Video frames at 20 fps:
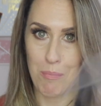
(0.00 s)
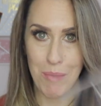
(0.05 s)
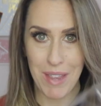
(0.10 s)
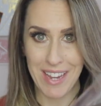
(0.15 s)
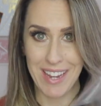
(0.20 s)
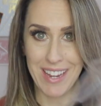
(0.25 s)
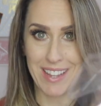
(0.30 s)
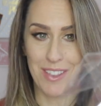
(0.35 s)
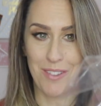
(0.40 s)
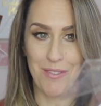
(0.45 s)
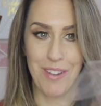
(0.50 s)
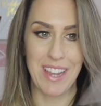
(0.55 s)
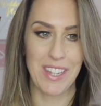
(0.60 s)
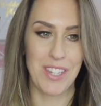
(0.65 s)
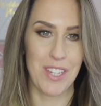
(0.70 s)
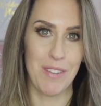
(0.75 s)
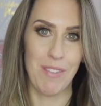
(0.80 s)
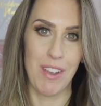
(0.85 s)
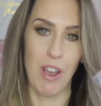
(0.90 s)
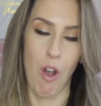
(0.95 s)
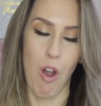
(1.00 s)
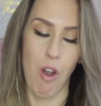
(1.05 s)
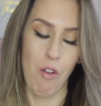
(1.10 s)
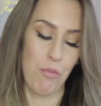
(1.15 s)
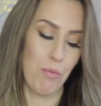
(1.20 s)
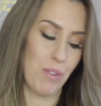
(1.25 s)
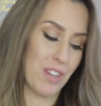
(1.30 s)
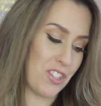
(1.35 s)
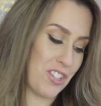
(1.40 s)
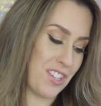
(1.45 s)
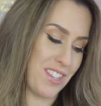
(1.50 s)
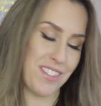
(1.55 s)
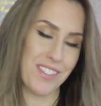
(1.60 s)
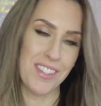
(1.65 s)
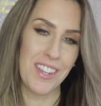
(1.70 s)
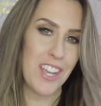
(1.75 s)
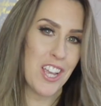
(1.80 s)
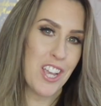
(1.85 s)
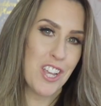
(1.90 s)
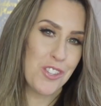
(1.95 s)
picking the rest of it off, which
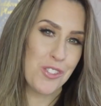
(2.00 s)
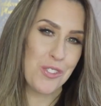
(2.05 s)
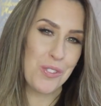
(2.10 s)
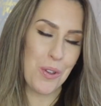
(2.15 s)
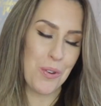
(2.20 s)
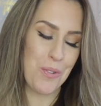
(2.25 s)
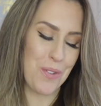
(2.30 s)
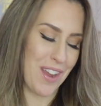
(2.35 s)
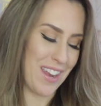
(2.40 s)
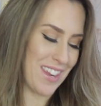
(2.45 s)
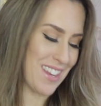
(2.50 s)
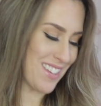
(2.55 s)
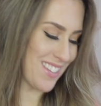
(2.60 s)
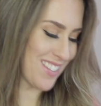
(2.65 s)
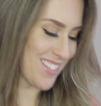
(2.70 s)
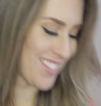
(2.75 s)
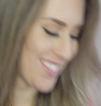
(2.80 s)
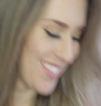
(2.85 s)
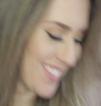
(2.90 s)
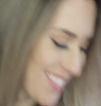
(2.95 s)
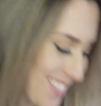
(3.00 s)
is so nice.